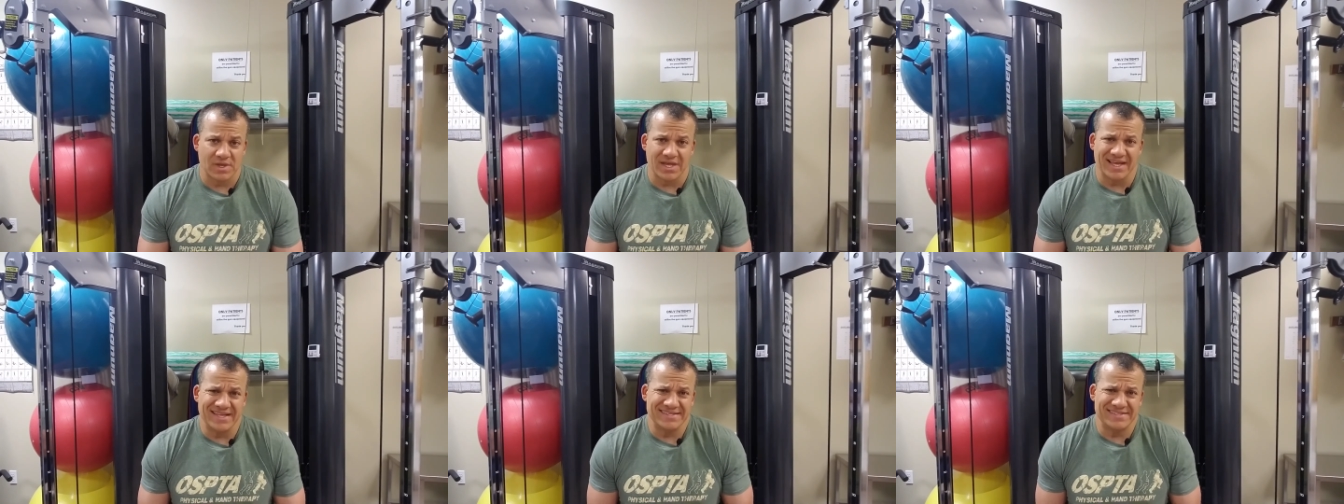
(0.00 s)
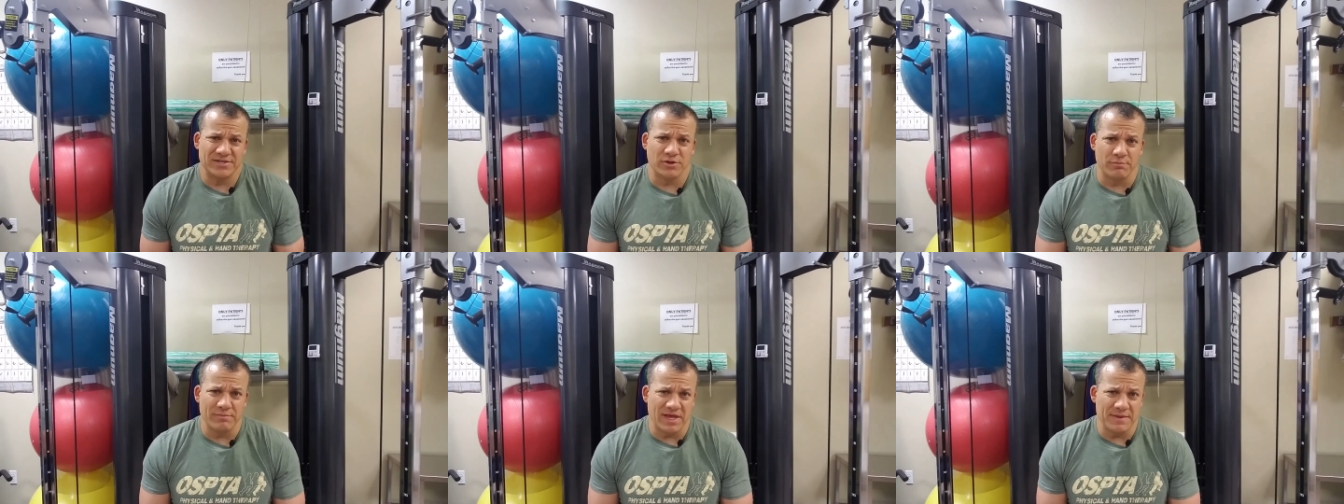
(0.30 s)

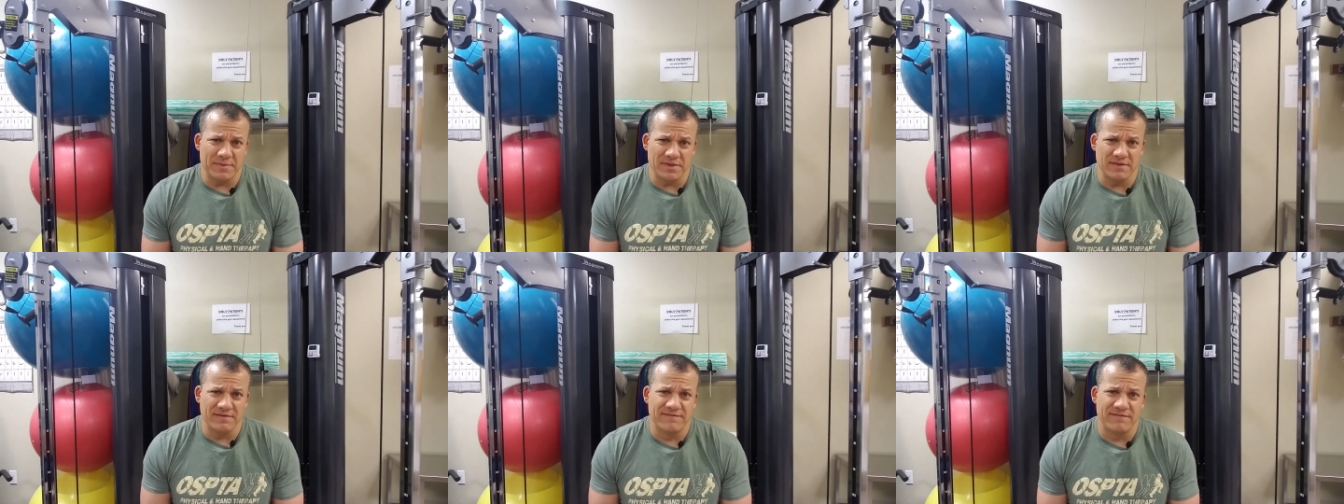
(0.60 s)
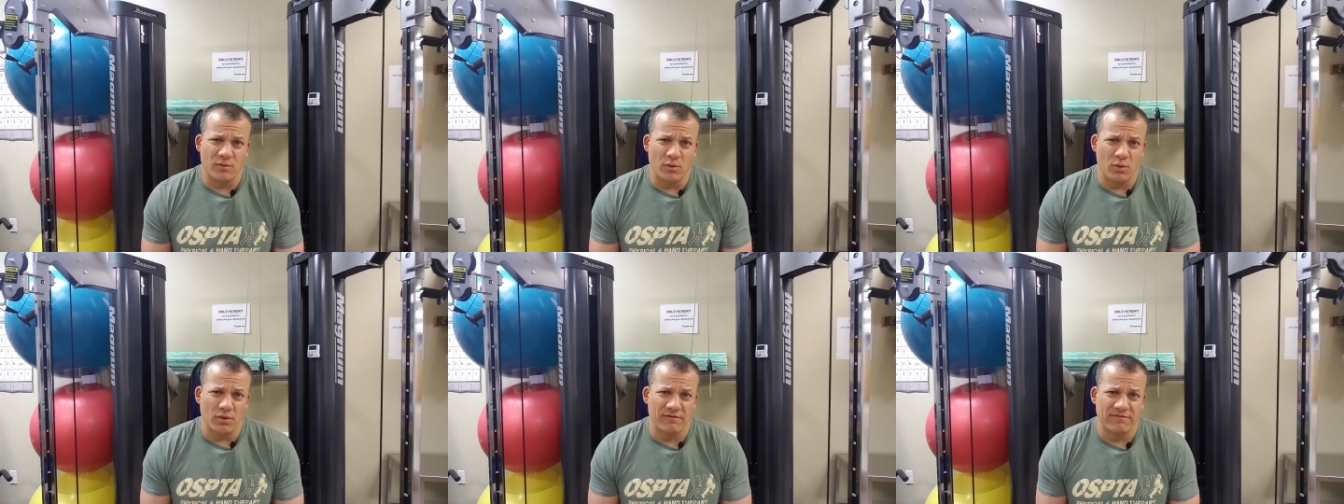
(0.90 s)
until maybe the
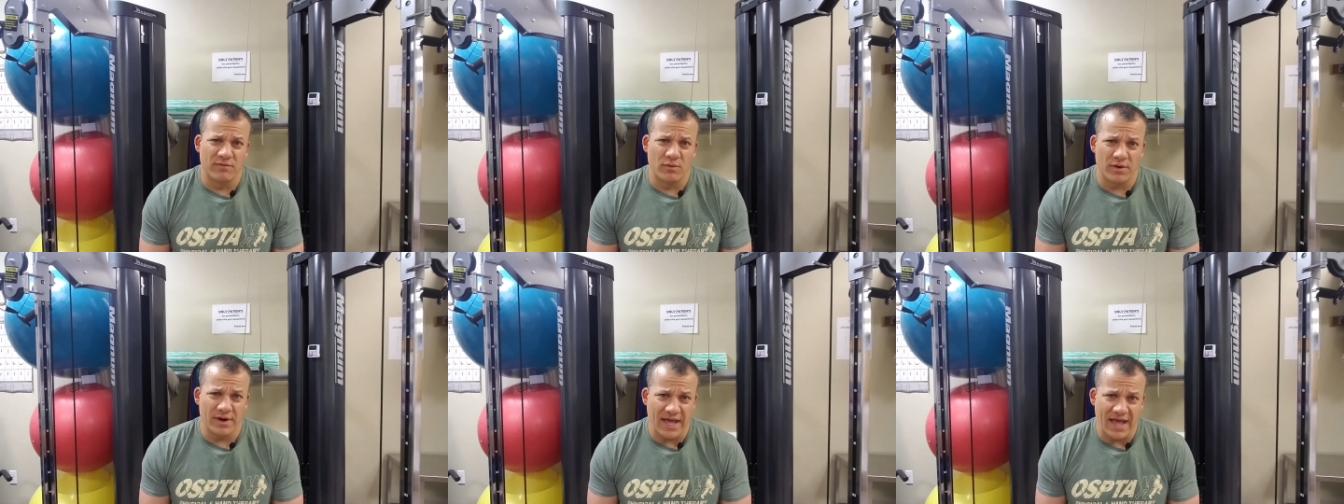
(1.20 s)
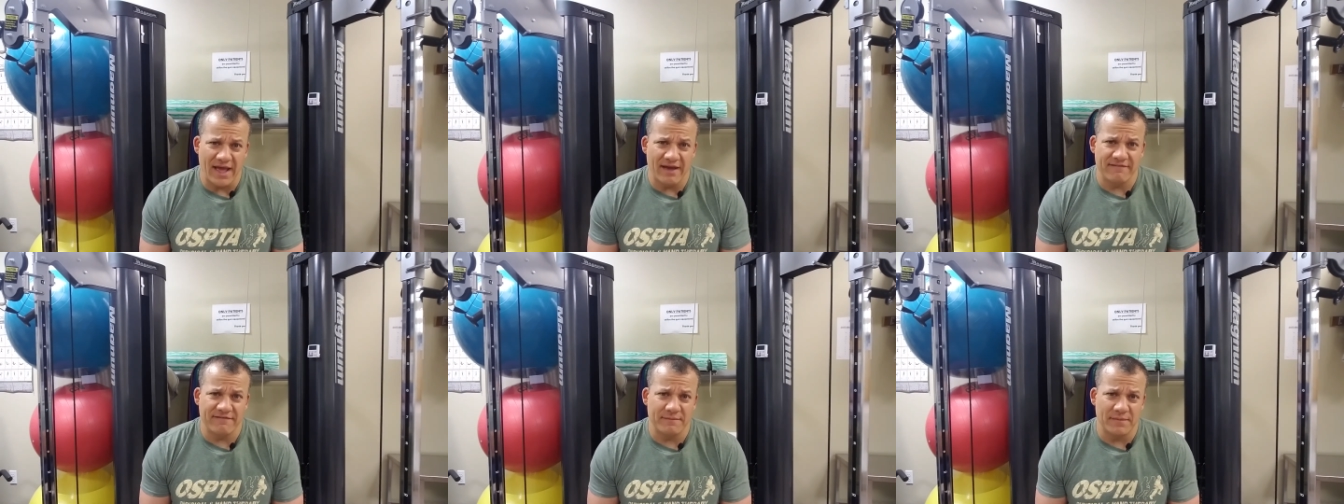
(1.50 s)

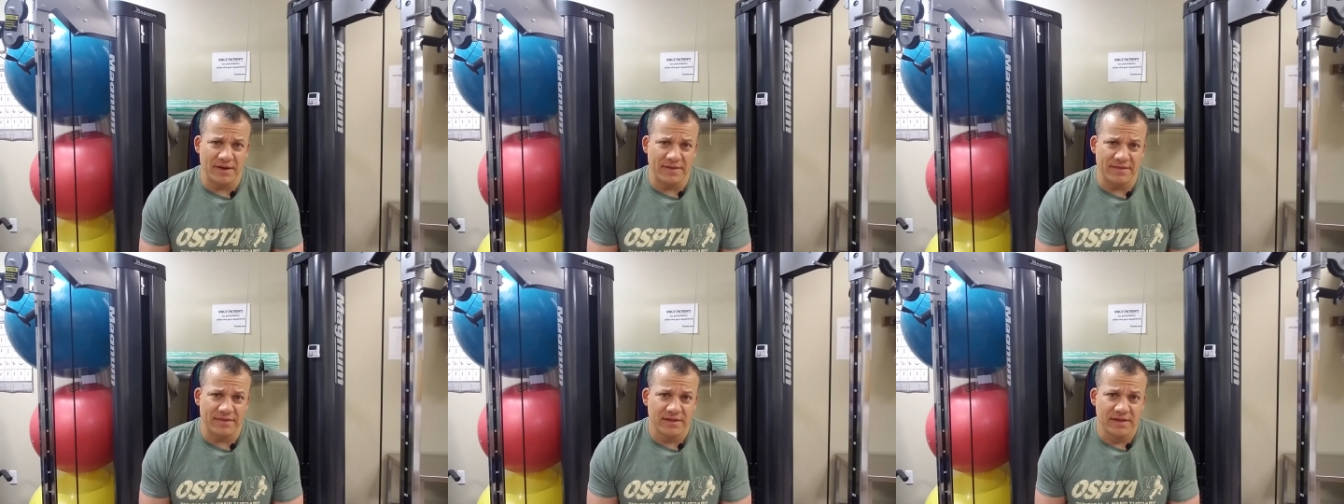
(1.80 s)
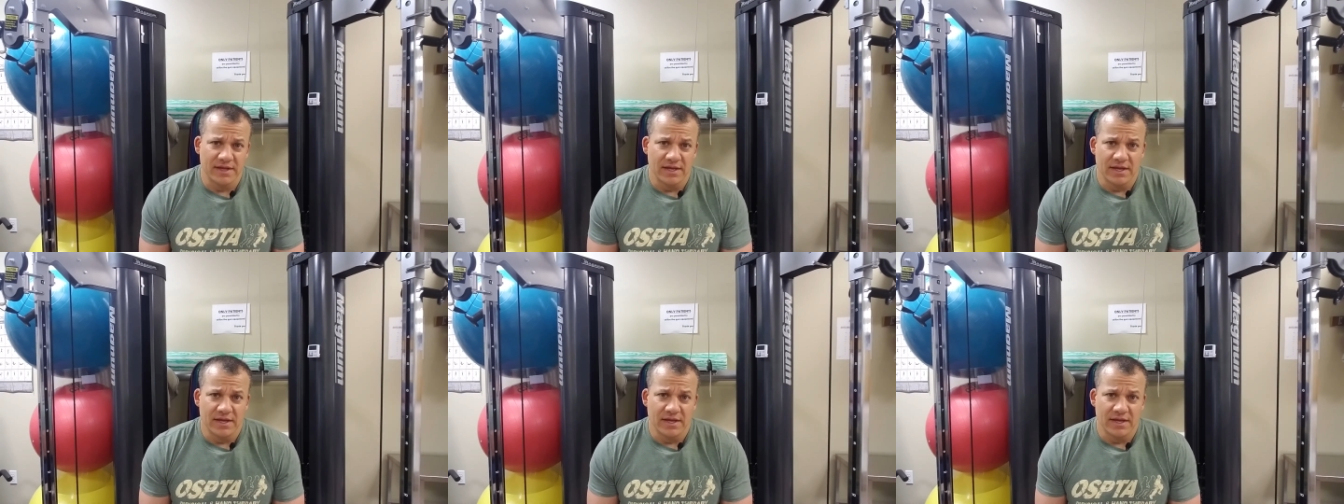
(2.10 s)
4.5 month